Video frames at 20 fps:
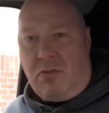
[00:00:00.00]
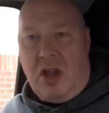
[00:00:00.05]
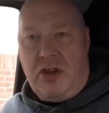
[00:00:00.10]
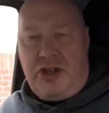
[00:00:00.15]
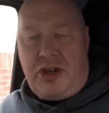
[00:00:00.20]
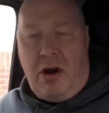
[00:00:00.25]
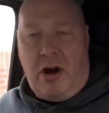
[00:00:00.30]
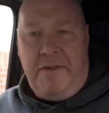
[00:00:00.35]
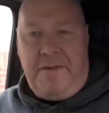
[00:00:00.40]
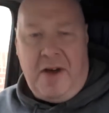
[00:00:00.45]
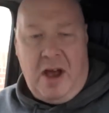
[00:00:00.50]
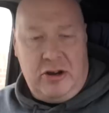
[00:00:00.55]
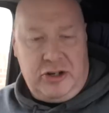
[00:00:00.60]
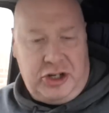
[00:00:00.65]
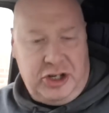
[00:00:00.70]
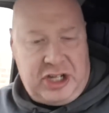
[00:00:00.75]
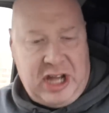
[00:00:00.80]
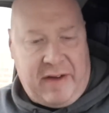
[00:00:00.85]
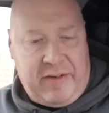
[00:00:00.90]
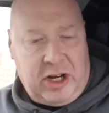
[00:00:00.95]
Sorry, folks,
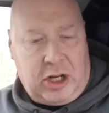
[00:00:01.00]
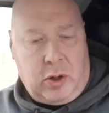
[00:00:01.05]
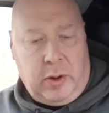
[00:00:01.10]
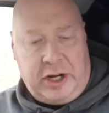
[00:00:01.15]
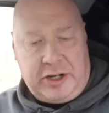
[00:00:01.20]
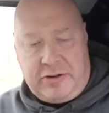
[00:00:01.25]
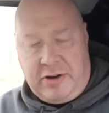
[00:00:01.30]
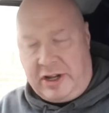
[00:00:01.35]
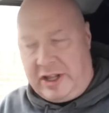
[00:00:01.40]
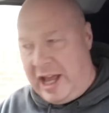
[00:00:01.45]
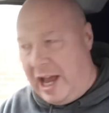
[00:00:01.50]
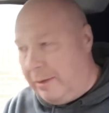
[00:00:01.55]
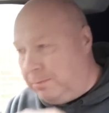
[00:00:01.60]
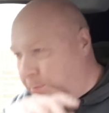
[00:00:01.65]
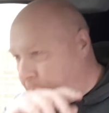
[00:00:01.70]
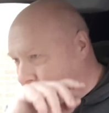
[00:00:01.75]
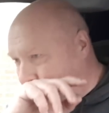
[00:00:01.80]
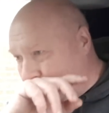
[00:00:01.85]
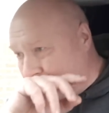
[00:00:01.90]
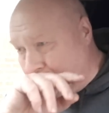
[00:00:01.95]
just having a quick drink there.
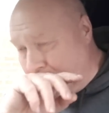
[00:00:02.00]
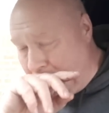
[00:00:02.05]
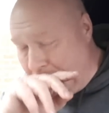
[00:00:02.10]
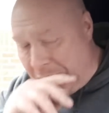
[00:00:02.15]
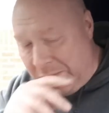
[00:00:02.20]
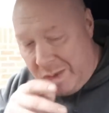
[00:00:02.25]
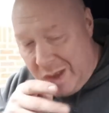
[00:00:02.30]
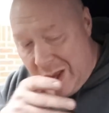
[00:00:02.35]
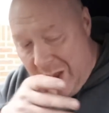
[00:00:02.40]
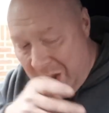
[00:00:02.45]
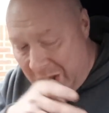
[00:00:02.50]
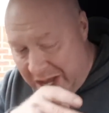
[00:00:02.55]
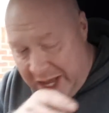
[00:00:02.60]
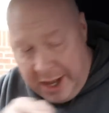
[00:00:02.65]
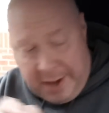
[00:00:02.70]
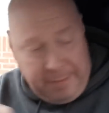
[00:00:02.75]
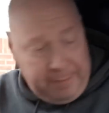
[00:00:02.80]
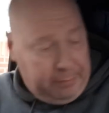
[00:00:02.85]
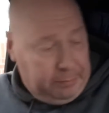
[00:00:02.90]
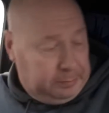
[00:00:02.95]

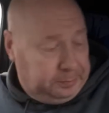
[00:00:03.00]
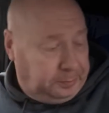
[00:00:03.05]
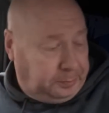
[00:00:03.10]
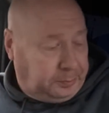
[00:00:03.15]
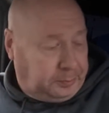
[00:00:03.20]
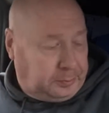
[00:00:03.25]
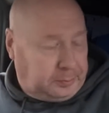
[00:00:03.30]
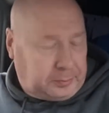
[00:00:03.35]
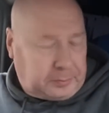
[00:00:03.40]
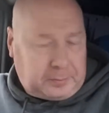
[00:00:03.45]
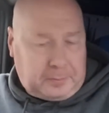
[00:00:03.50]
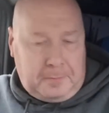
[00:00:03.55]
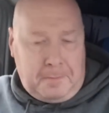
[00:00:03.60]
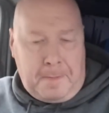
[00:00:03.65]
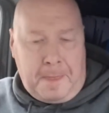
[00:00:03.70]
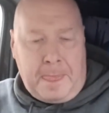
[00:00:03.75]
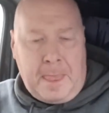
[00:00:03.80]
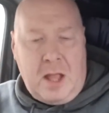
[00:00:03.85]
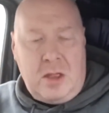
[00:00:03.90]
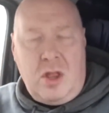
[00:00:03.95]

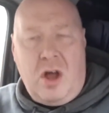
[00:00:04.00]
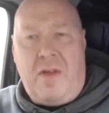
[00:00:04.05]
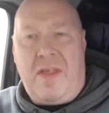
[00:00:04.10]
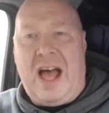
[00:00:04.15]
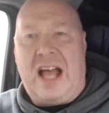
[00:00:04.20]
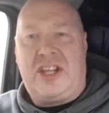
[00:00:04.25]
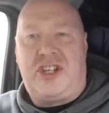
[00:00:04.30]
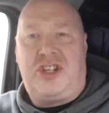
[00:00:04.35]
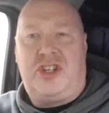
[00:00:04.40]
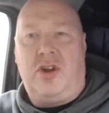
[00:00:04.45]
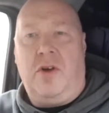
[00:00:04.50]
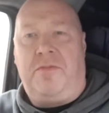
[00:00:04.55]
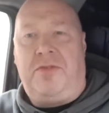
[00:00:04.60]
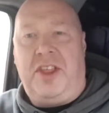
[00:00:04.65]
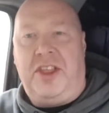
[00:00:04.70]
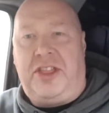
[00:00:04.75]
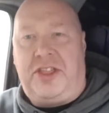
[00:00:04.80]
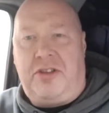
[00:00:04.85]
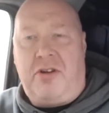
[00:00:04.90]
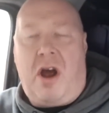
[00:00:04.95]
Not that stuff
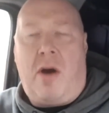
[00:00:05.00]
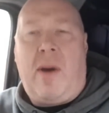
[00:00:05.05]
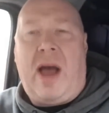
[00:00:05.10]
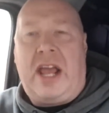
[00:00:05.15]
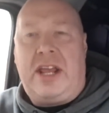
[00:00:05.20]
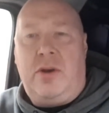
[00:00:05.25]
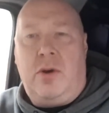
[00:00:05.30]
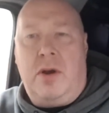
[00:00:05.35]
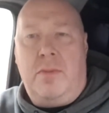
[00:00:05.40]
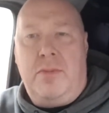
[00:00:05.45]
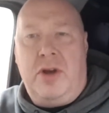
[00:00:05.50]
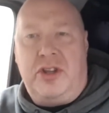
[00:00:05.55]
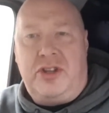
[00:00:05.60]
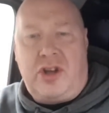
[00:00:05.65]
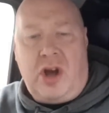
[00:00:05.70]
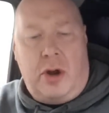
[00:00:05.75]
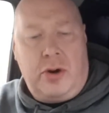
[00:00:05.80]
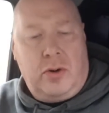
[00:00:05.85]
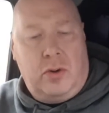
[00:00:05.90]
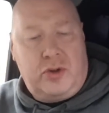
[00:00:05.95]
they throw at you at
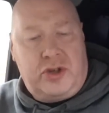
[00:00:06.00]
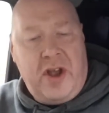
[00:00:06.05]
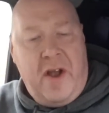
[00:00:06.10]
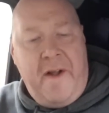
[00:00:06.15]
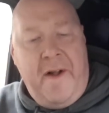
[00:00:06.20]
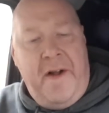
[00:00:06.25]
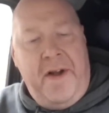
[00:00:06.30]
McDonald's.